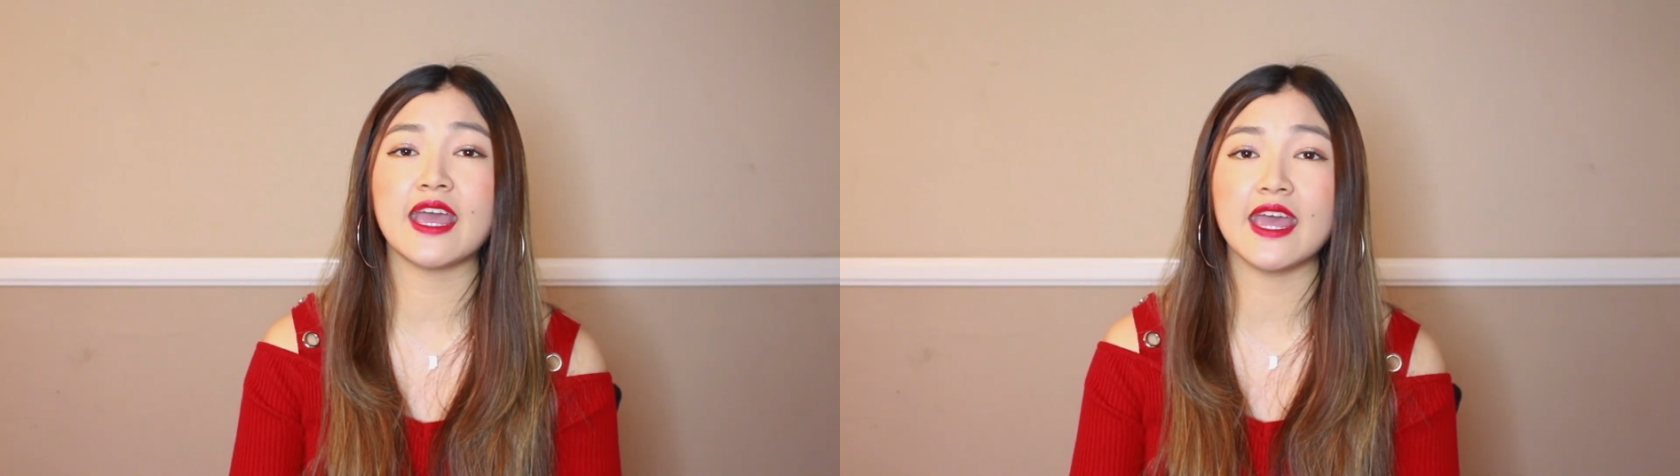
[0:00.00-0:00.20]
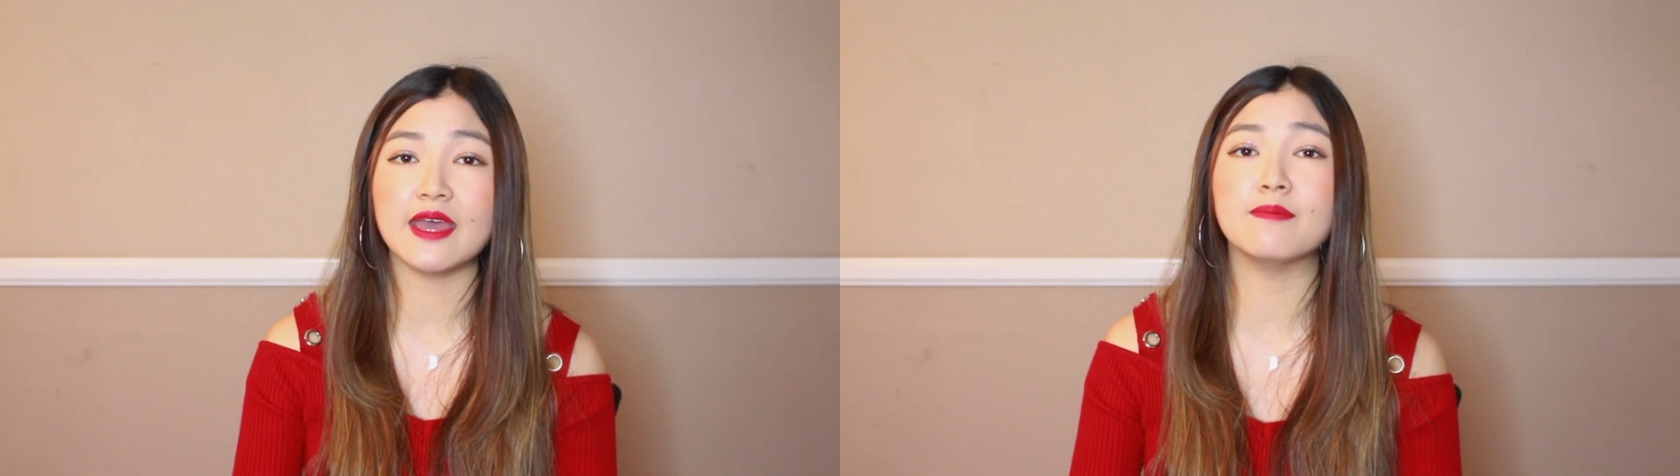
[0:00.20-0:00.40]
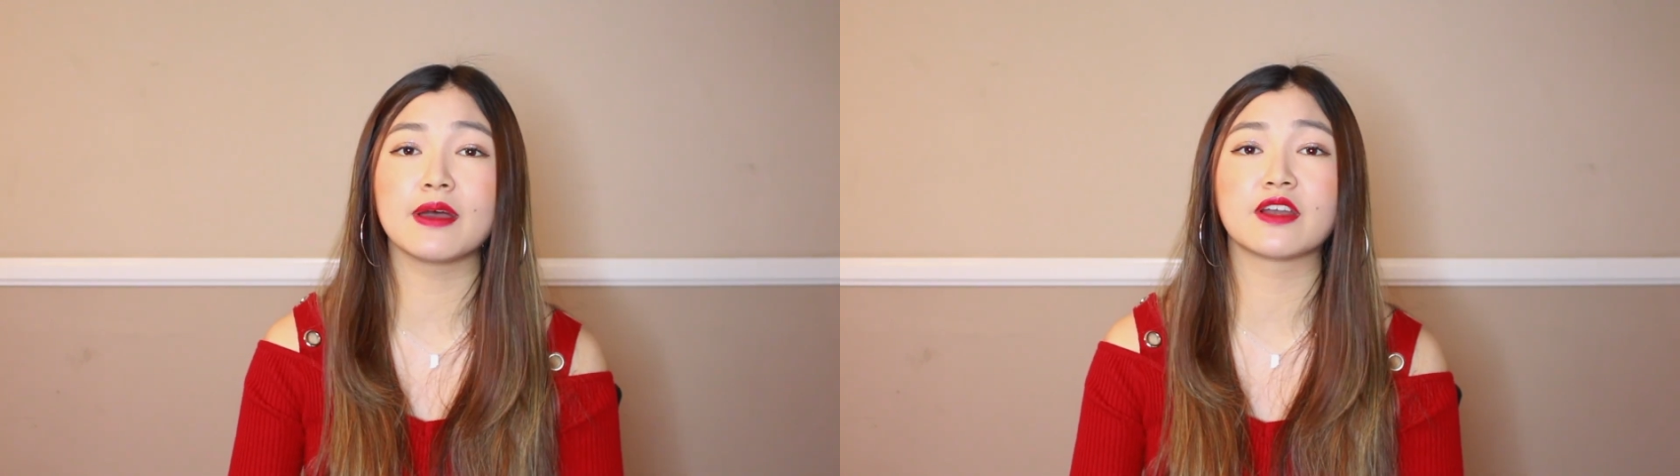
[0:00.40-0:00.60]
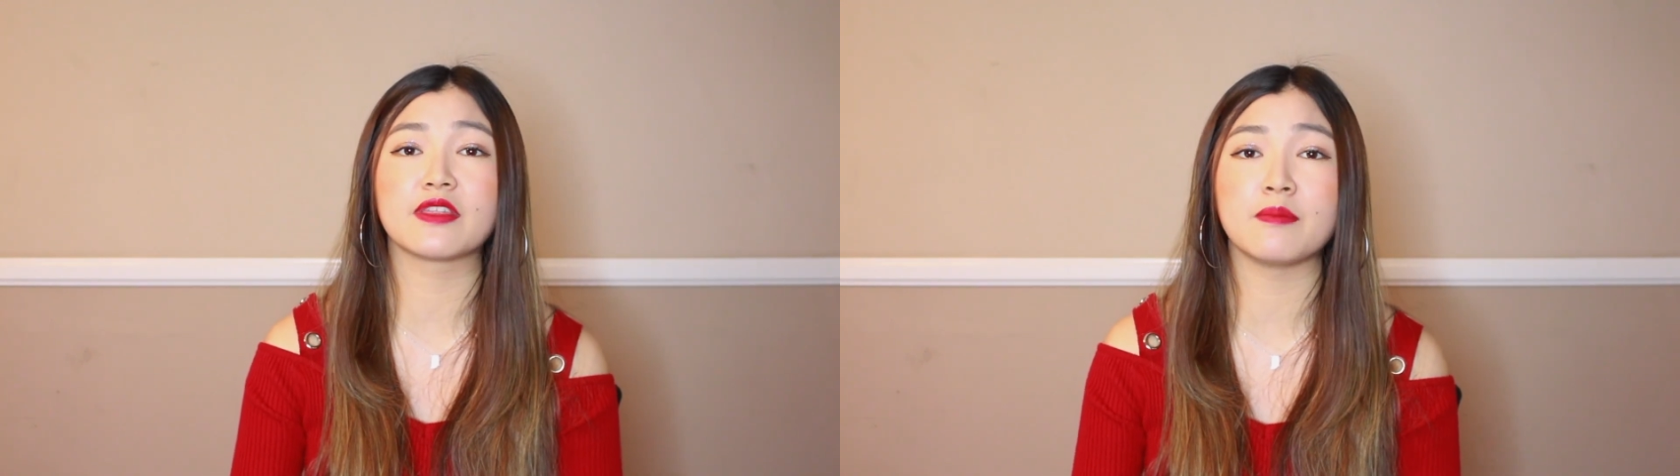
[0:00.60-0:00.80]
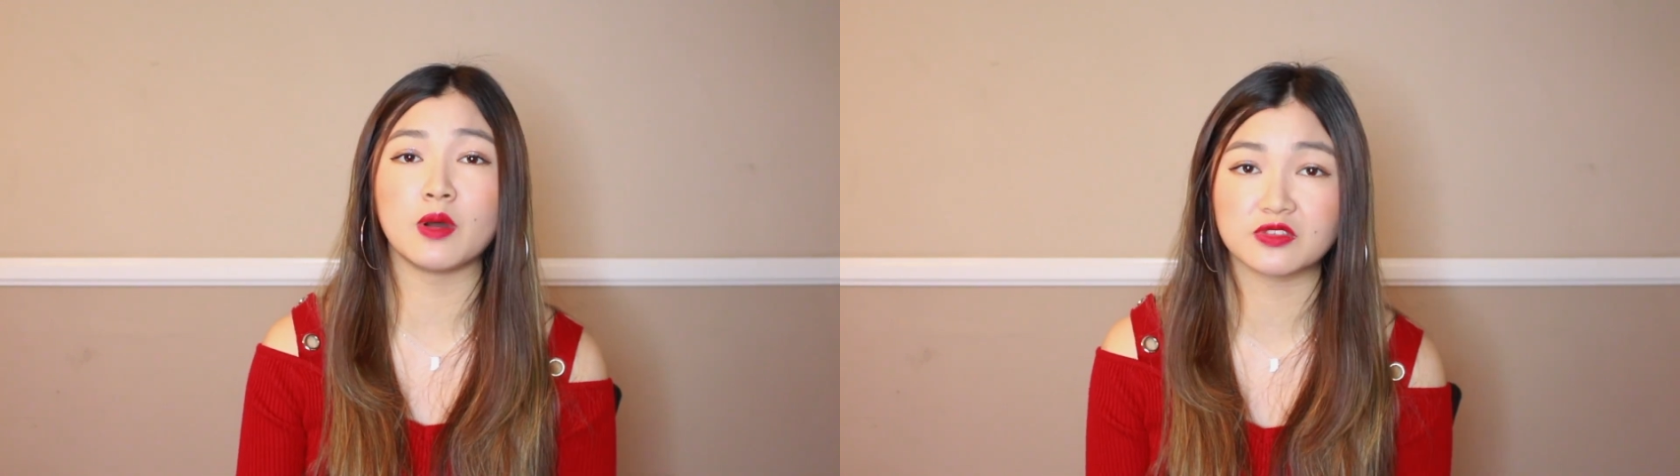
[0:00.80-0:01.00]
hit
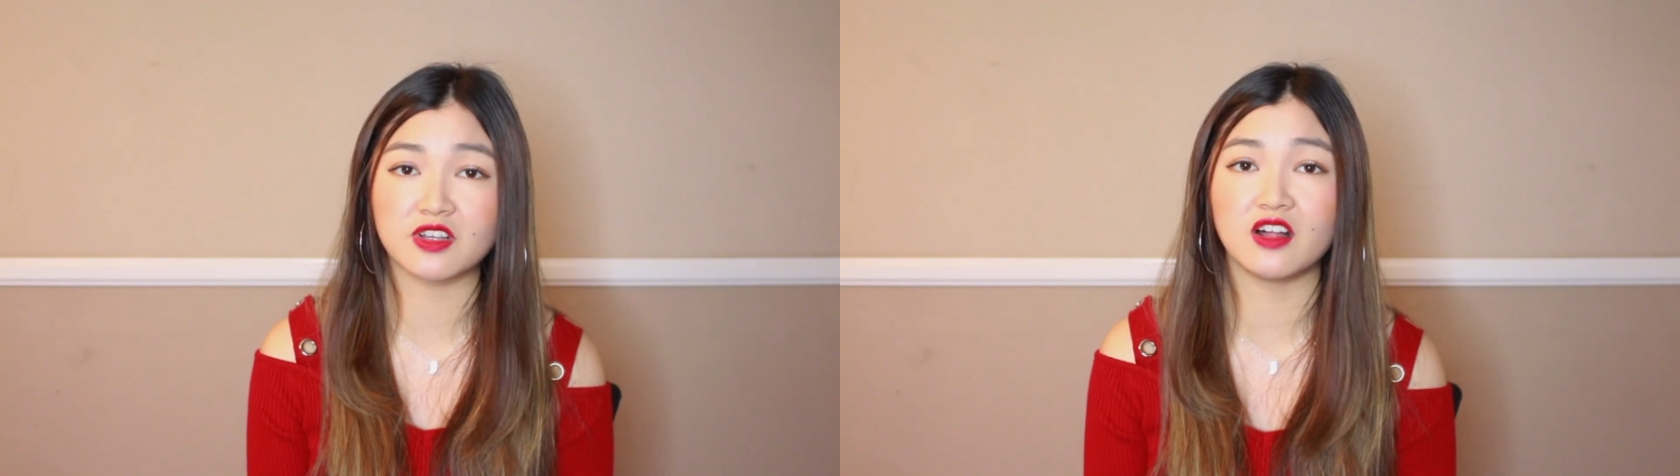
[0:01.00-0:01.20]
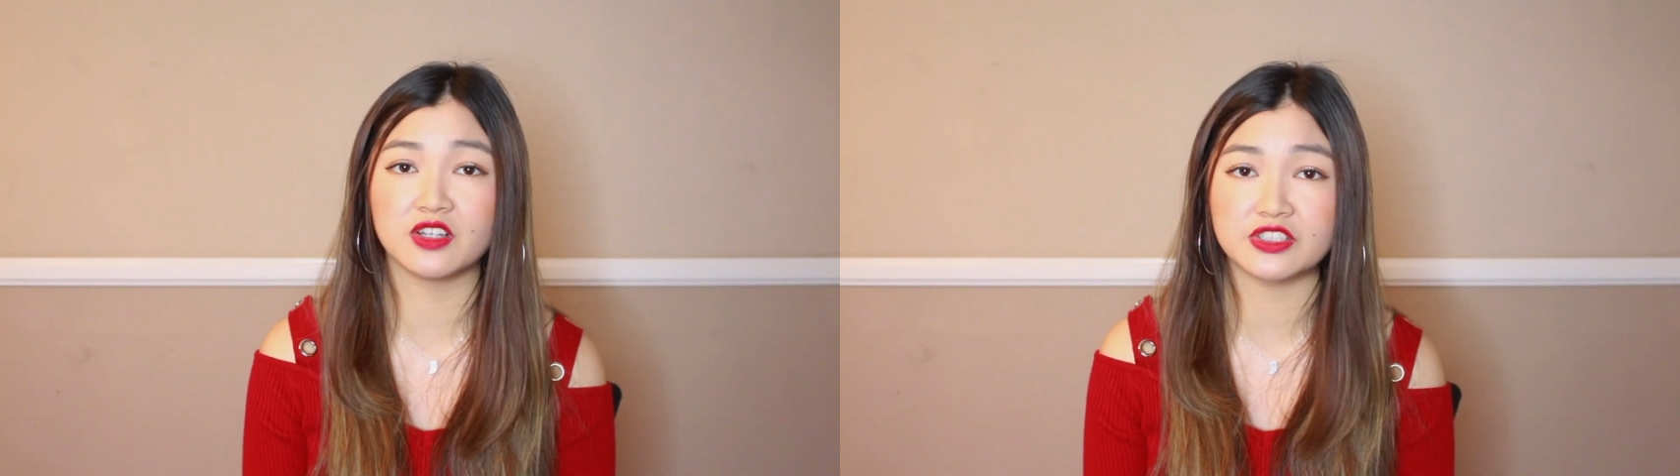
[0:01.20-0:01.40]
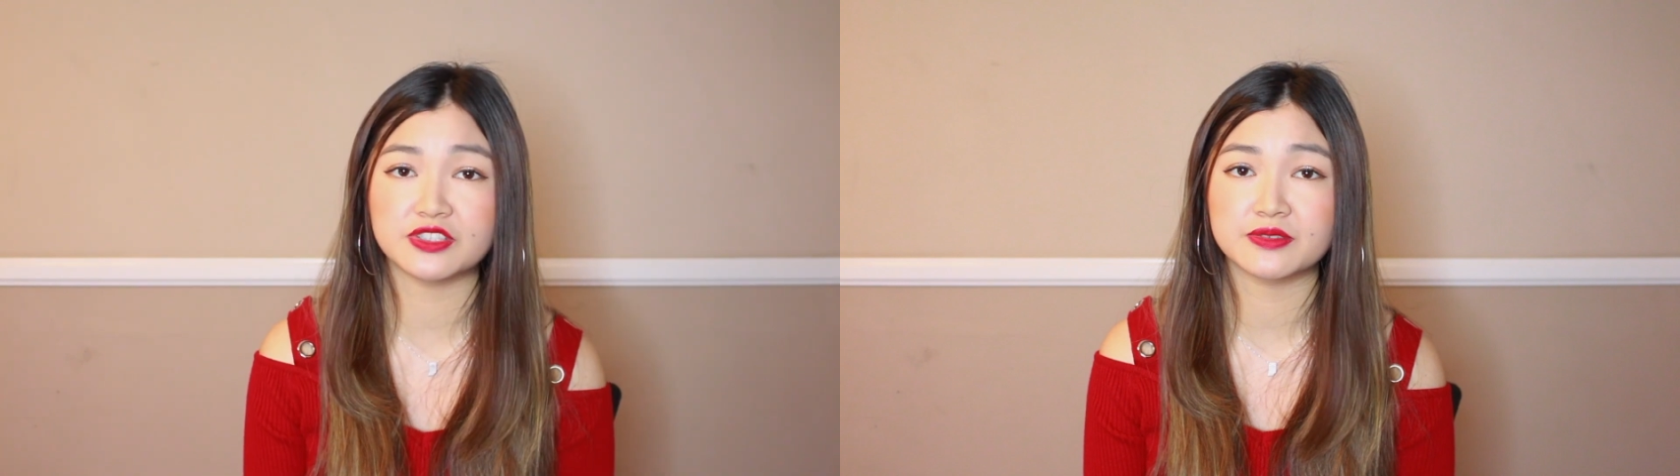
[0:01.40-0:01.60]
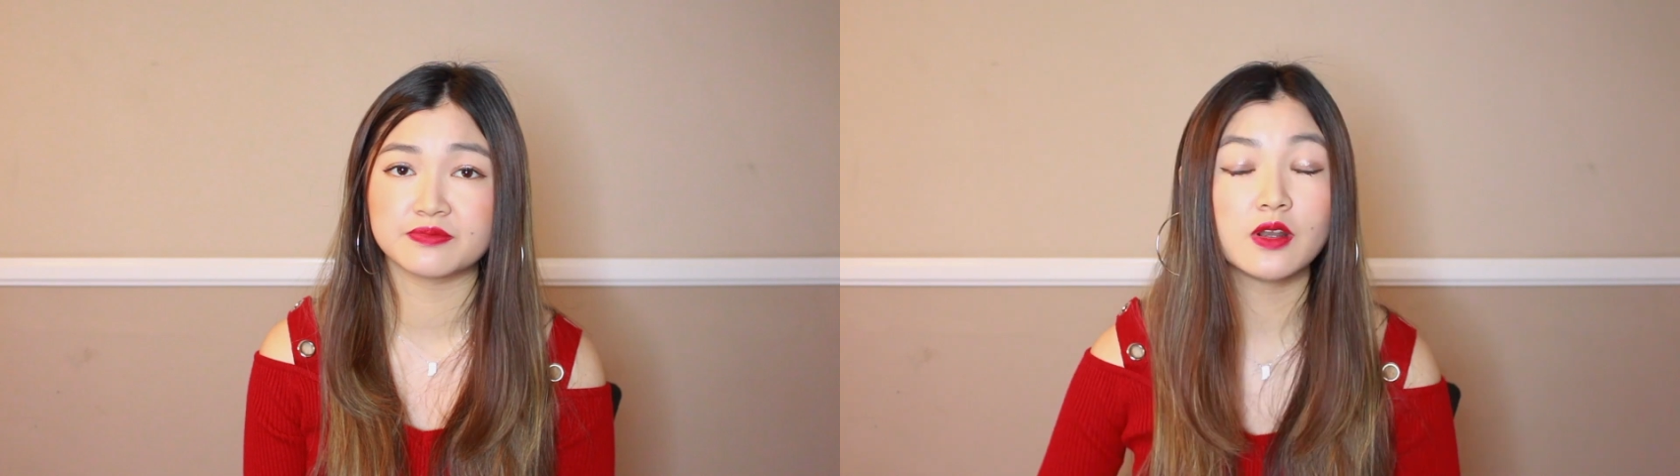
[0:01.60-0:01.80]
better than most colors.